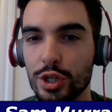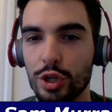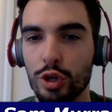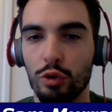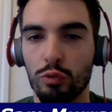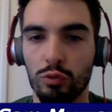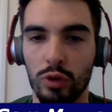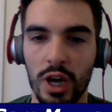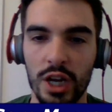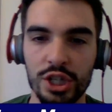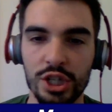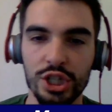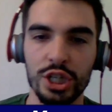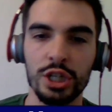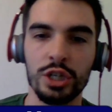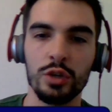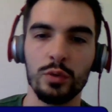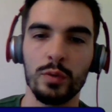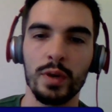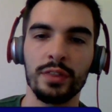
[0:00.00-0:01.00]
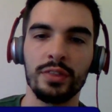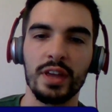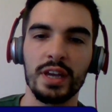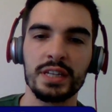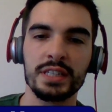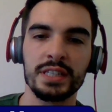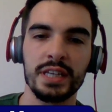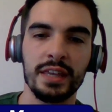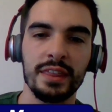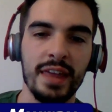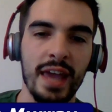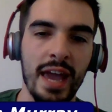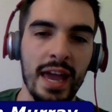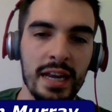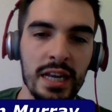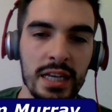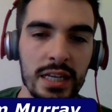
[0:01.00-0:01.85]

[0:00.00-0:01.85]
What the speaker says: you're rushed and doing things like that?